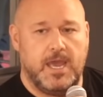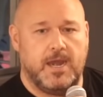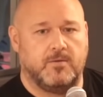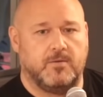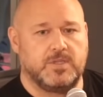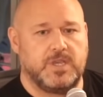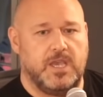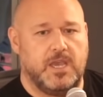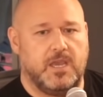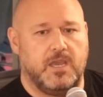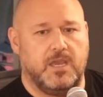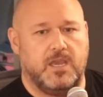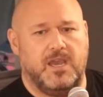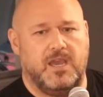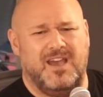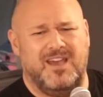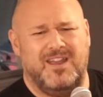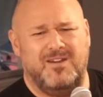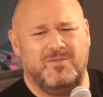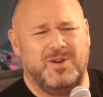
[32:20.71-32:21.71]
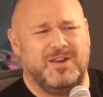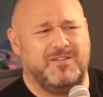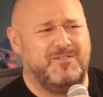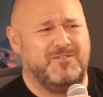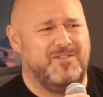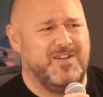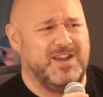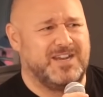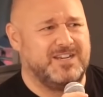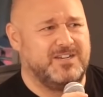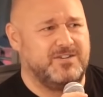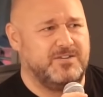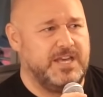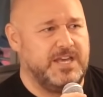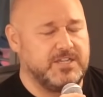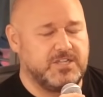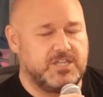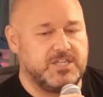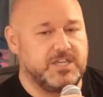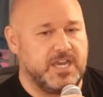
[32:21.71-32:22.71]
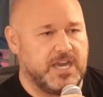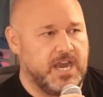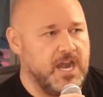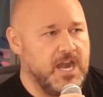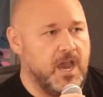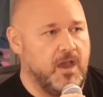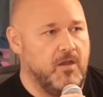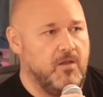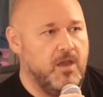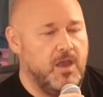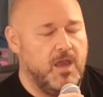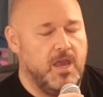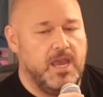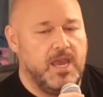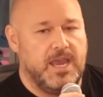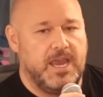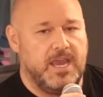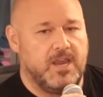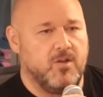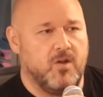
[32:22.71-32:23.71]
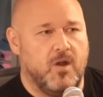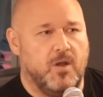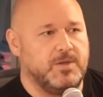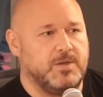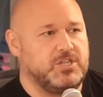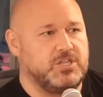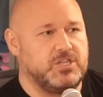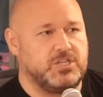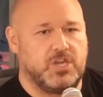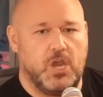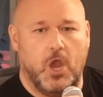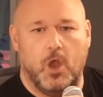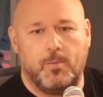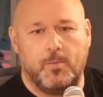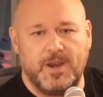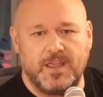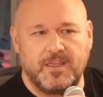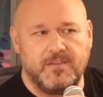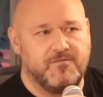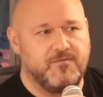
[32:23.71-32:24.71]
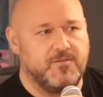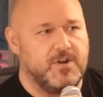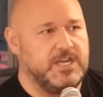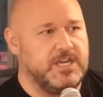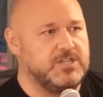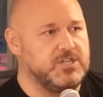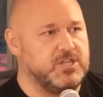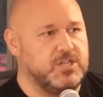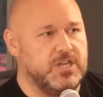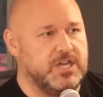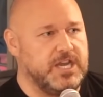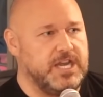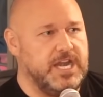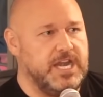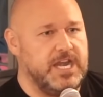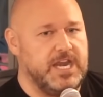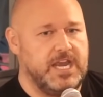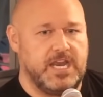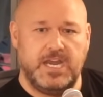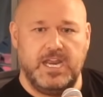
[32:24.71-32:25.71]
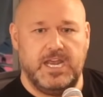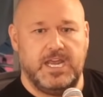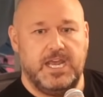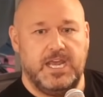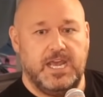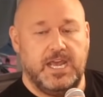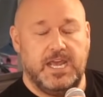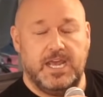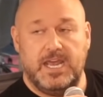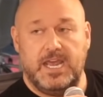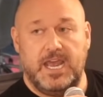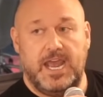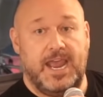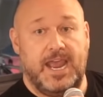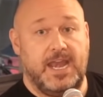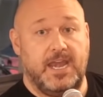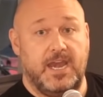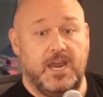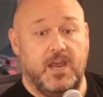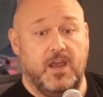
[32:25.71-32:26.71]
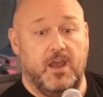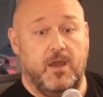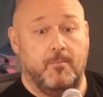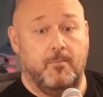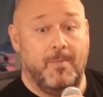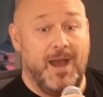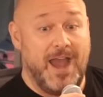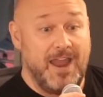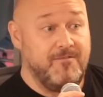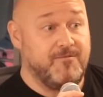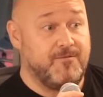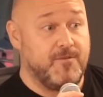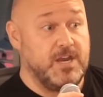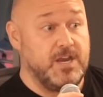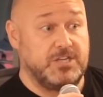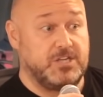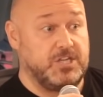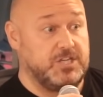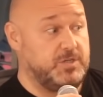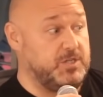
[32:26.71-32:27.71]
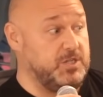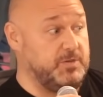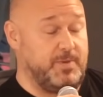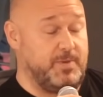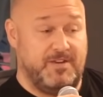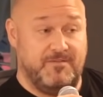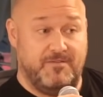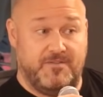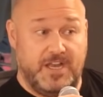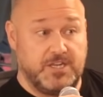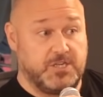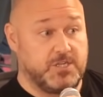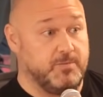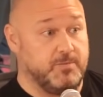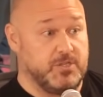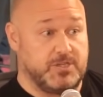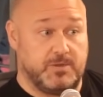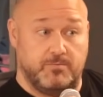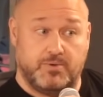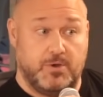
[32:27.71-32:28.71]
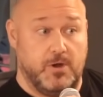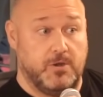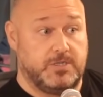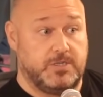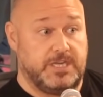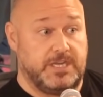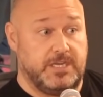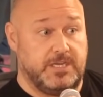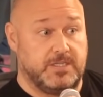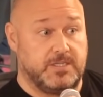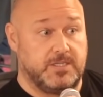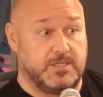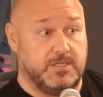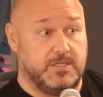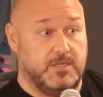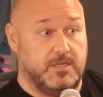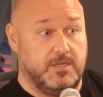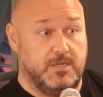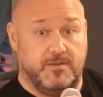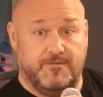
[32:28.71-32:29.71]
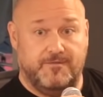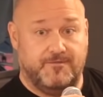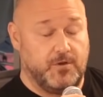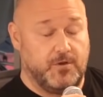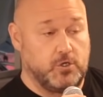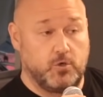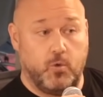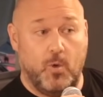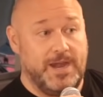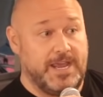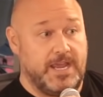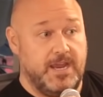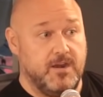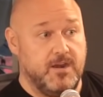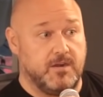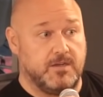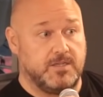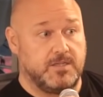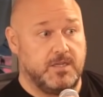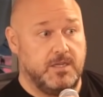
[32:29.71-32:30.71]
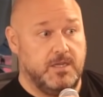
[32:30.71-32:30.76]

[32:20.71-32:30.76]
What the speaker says: And I was like, I don't want to fucking do that. She's like, I know. And you're always just opening the fridge and looking in it. And my fridge has just been vegetables and proteins for 20 years.